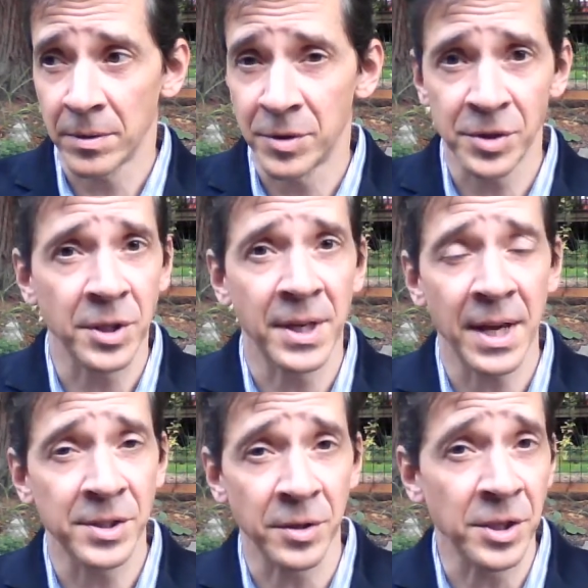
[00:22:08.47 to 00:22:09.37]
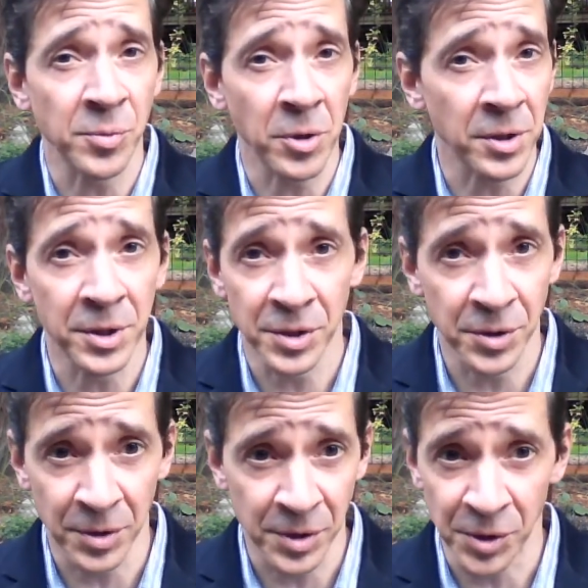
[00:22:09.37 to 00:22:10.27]
just in case at least one of the
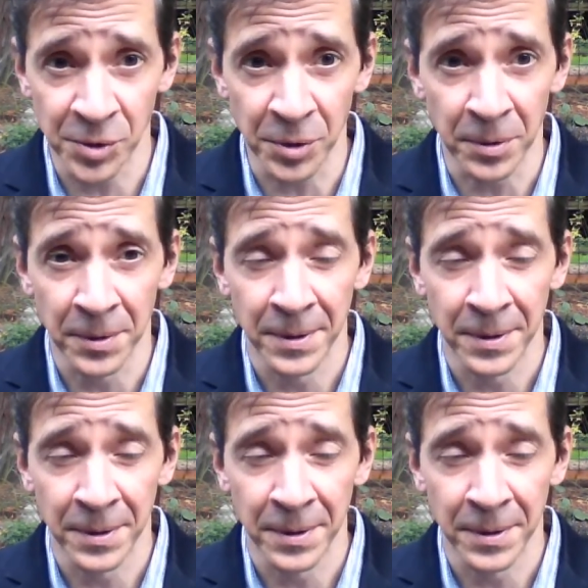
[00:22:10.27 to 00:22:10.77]
disjuncts is true,